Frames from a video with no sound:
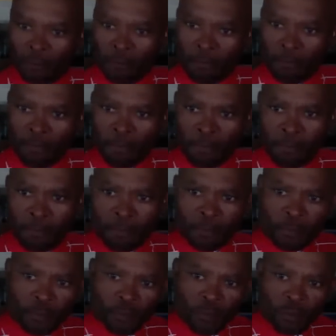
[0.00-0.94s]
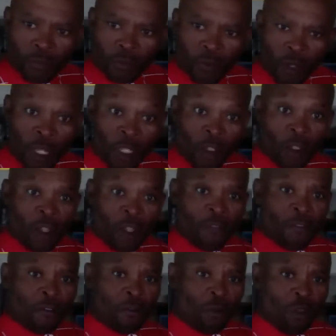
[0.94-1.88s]
you
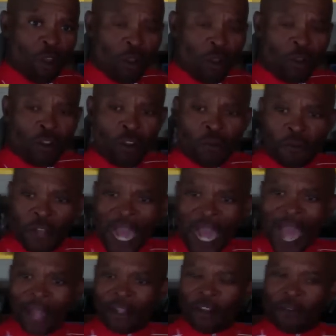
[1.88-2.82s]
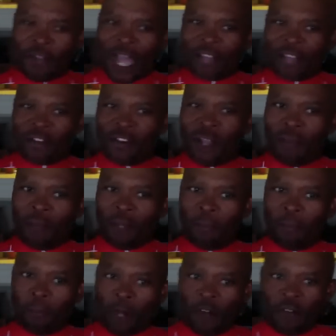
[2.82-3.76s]
you you've got you've got
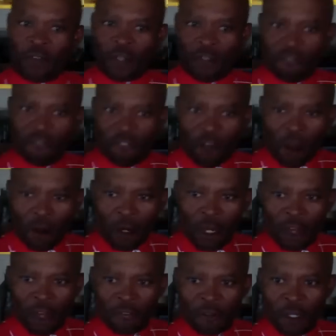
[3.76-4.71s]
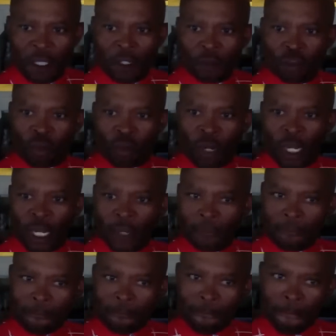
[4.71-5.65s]
something perfect in Florida for hill training,
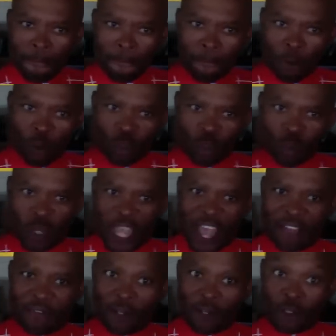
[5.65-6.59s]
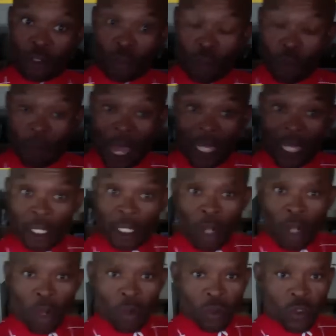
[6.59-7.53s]
which we have here too. You're by the
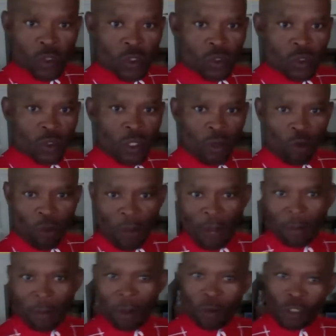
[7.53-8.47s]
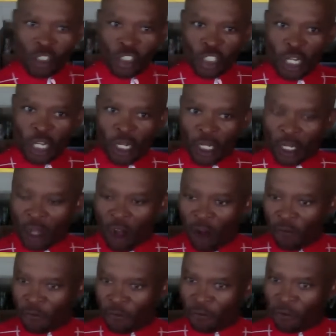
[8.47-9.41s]
coast. Remember, we share the
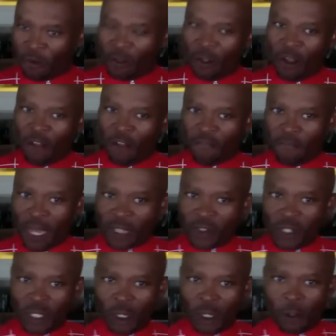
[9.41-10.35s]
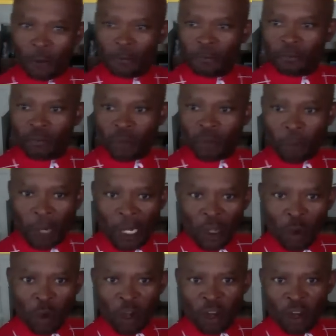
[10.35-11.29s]
Gulf of Mexico, depending
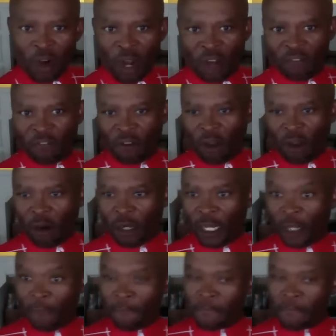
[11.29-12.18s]
on where you are in Florida.